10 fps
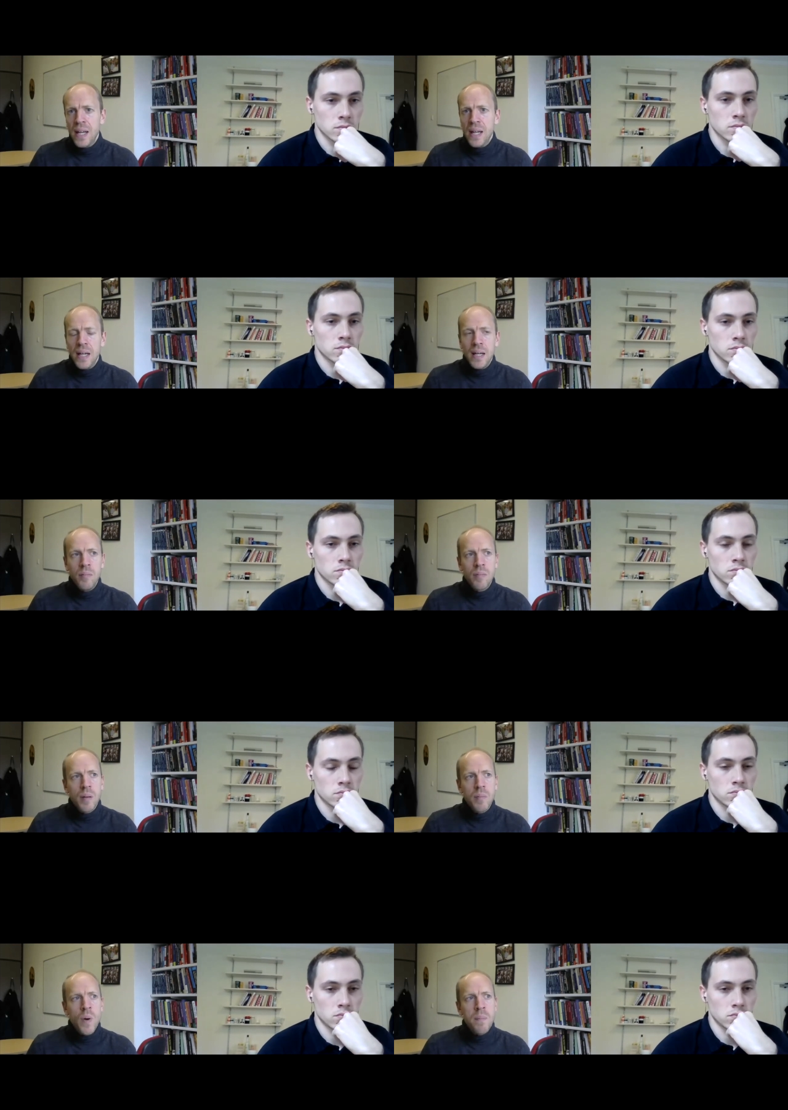Speaker 1: Um,
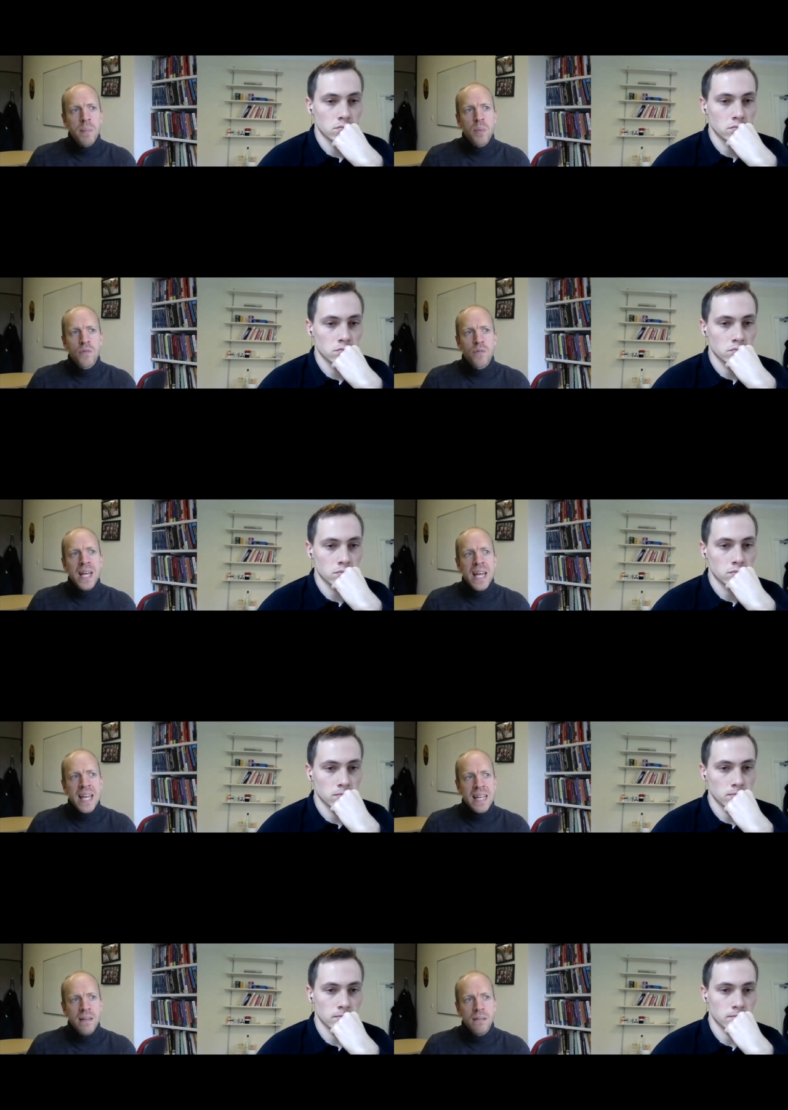I mean, when people
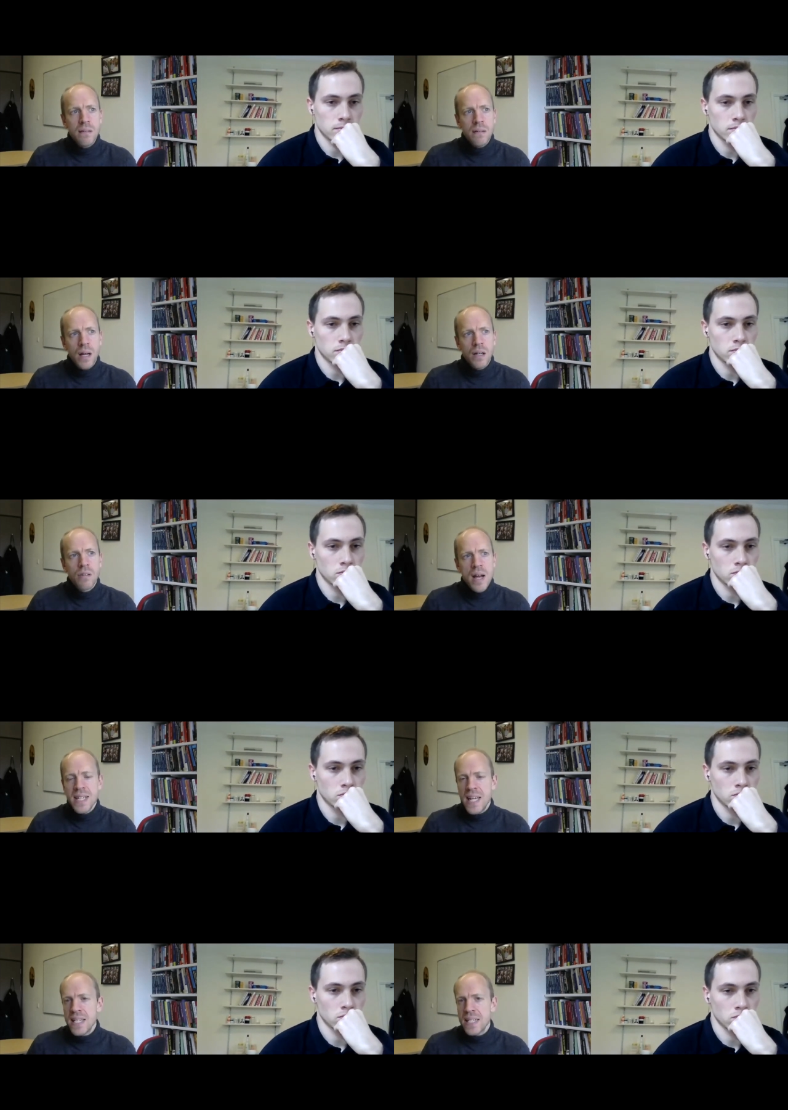flee a
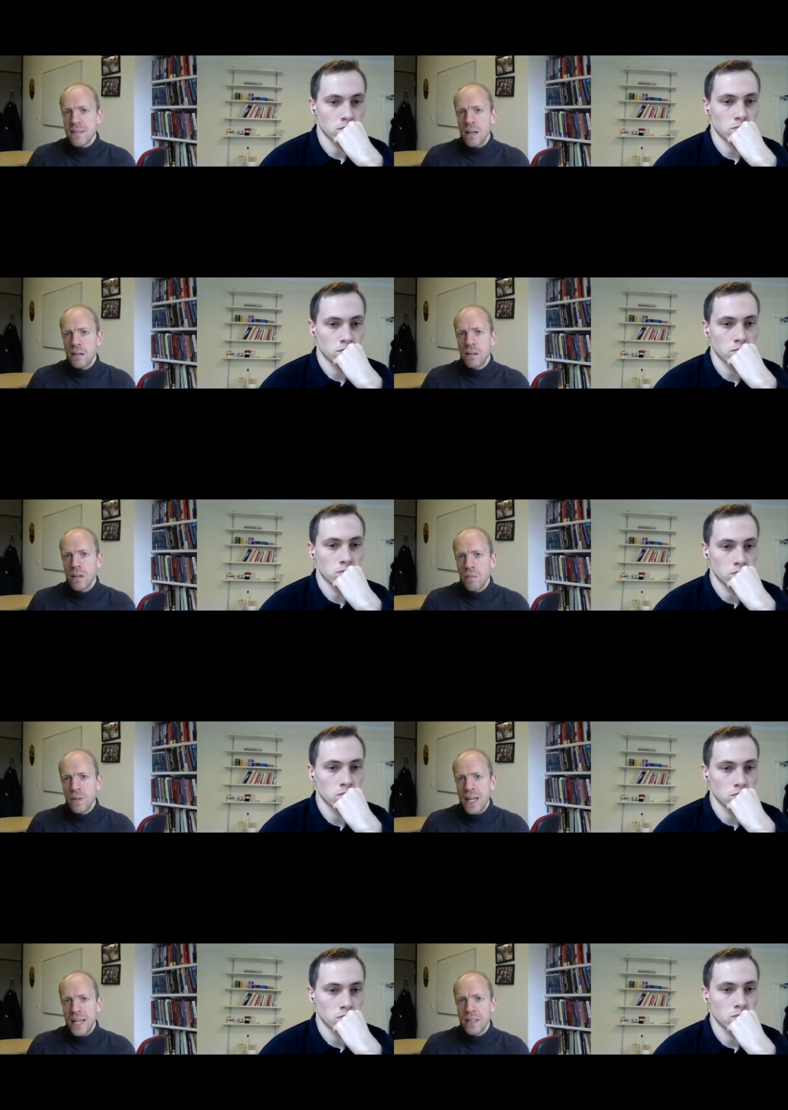crisis,
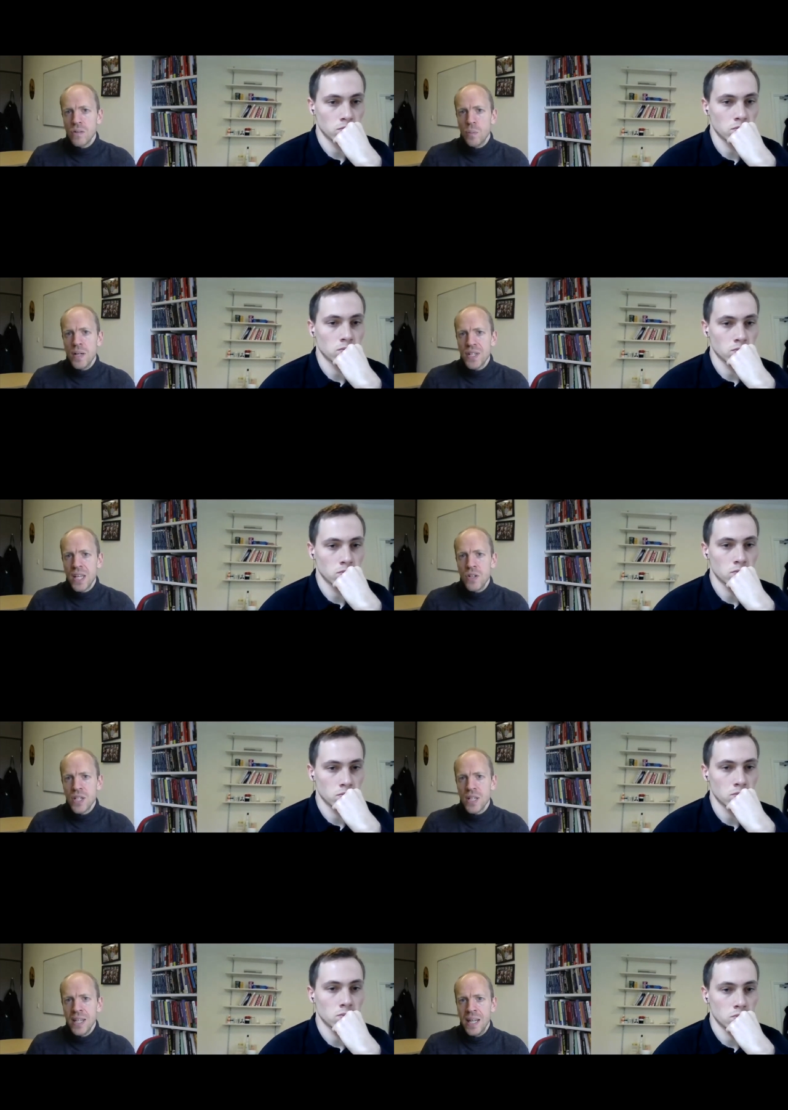conflict, or
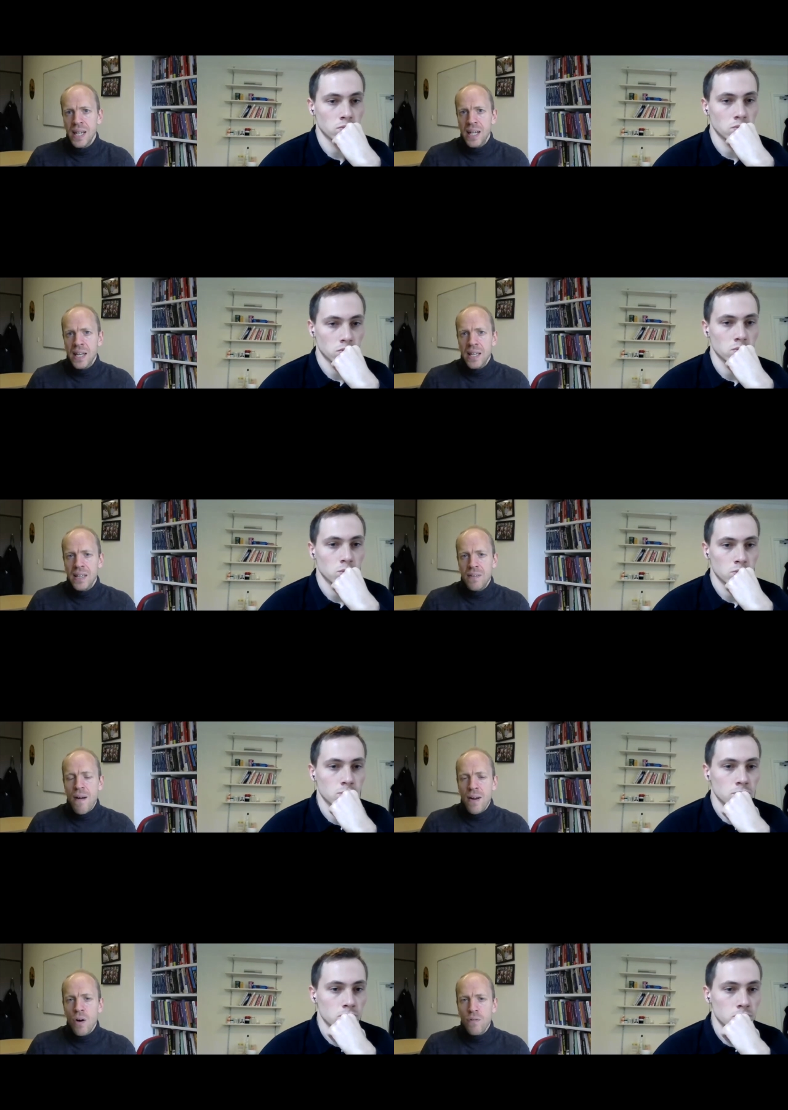persecution, they
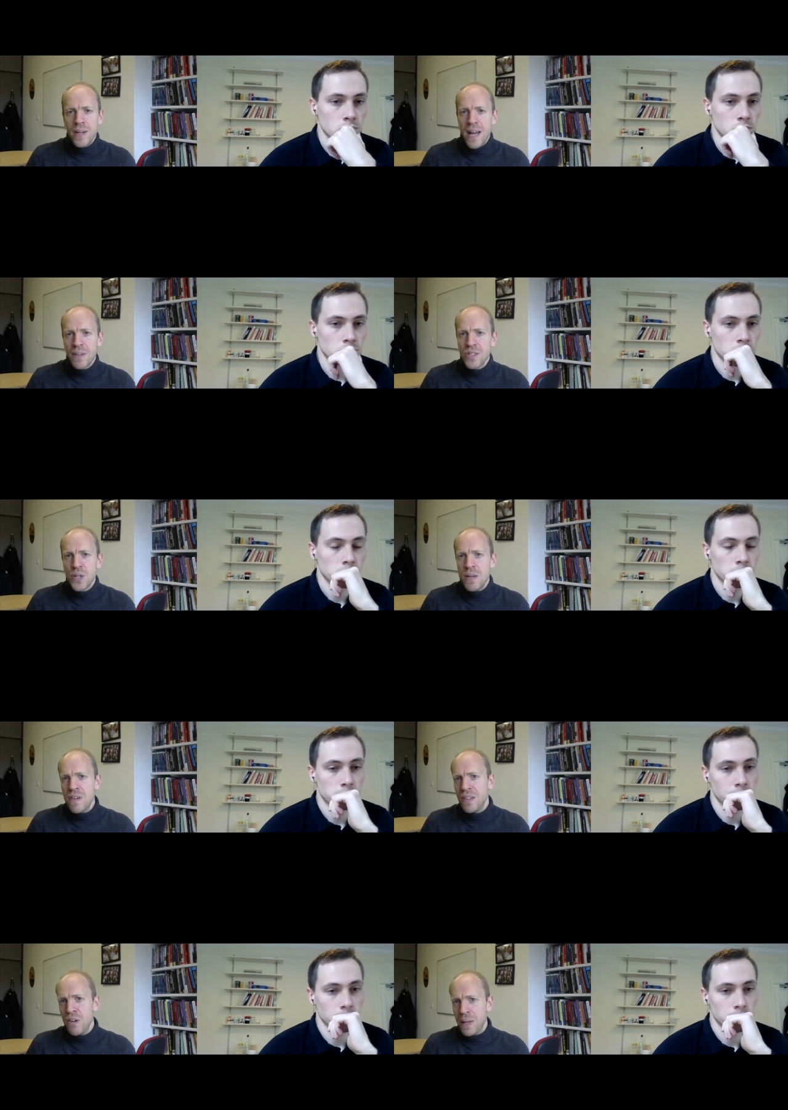very often have extreme
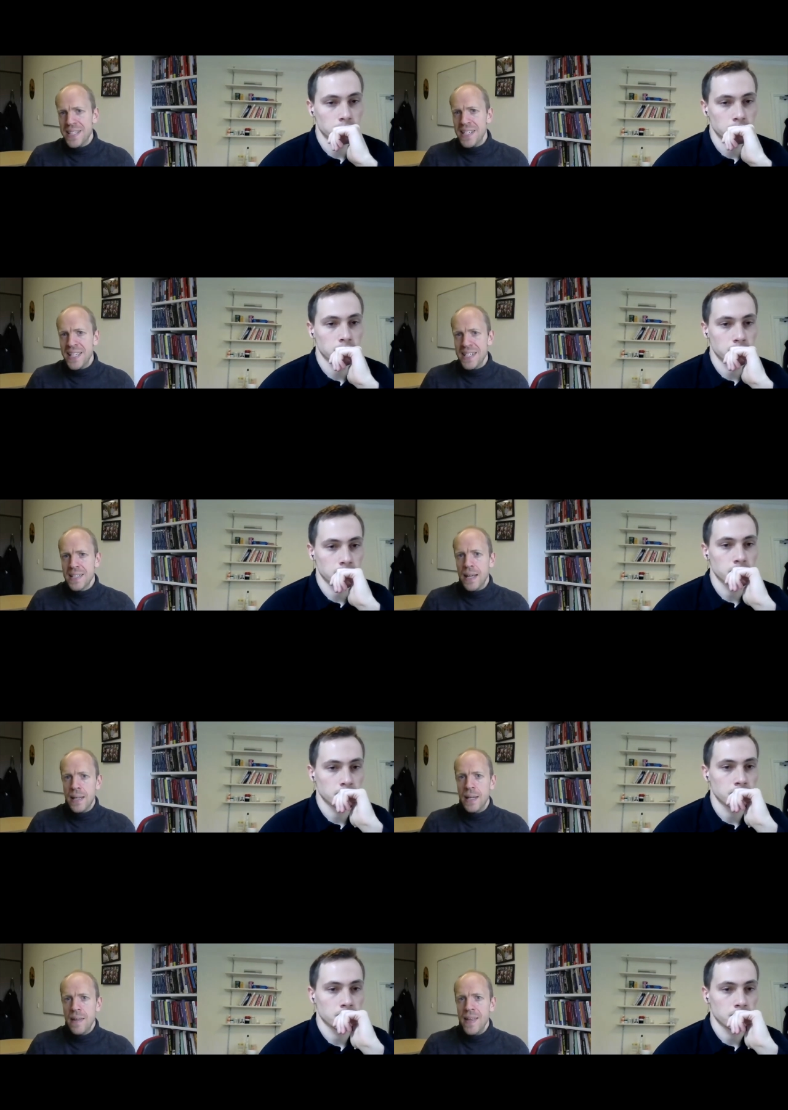vulnerabilities
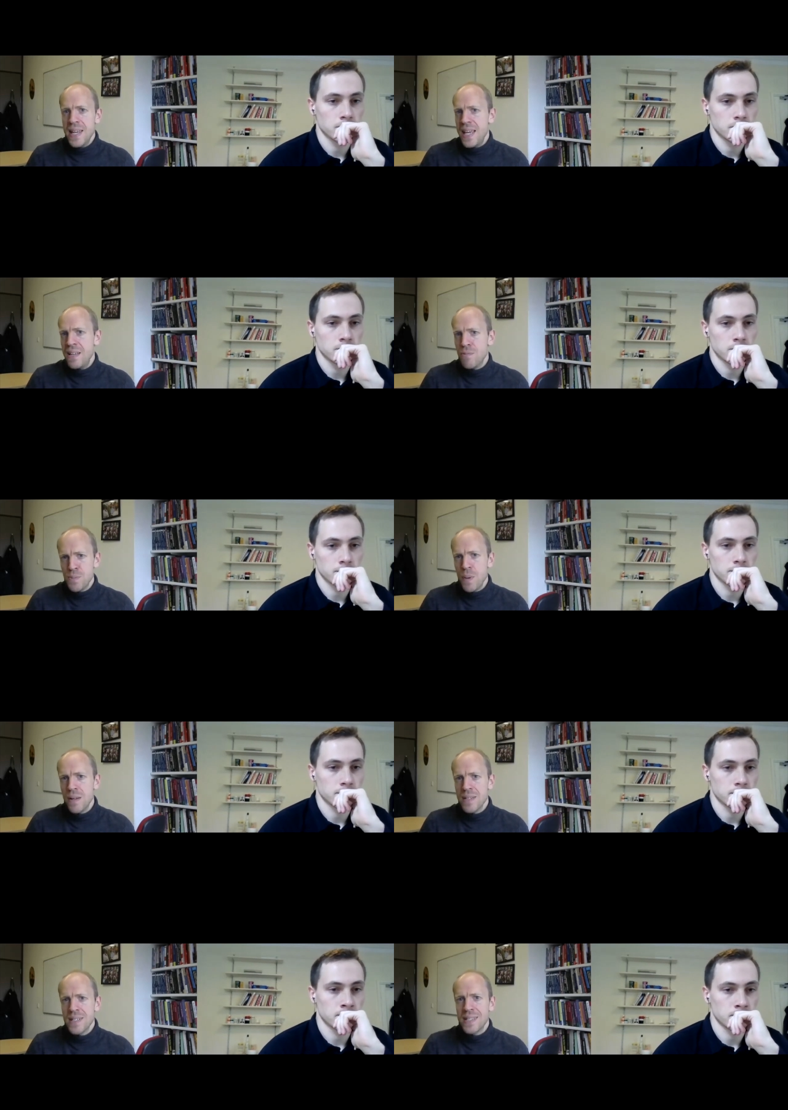and, and they need
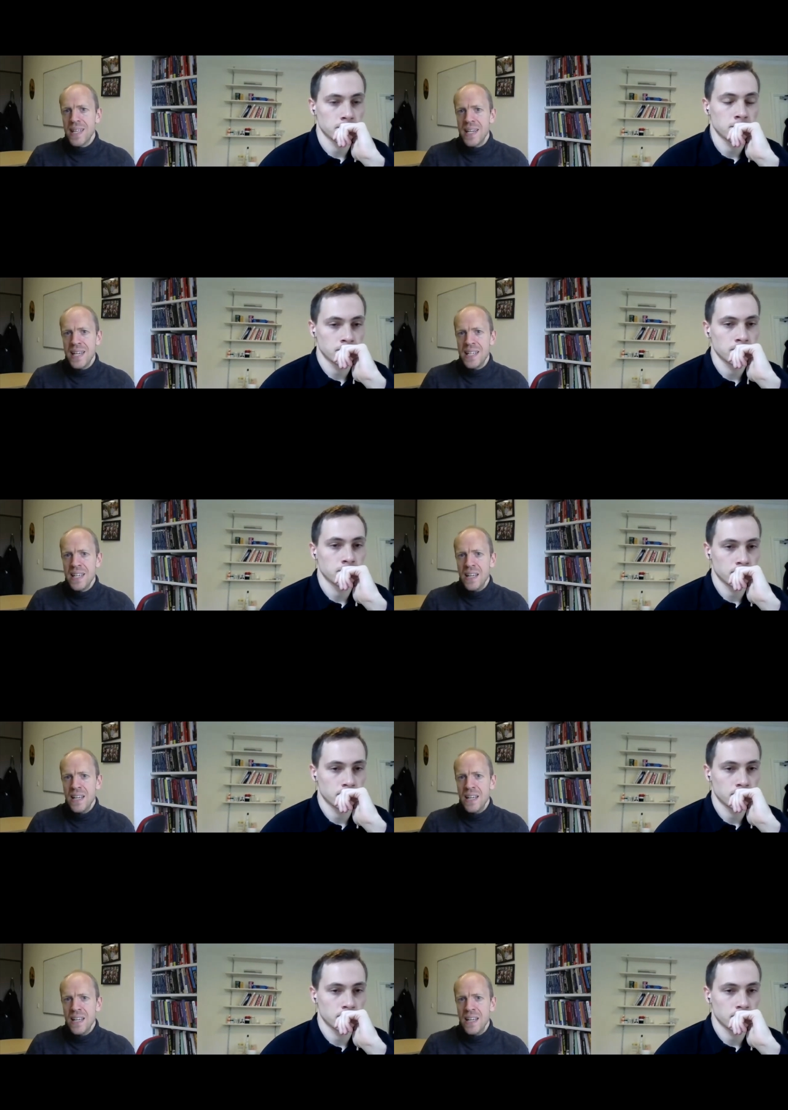response. They need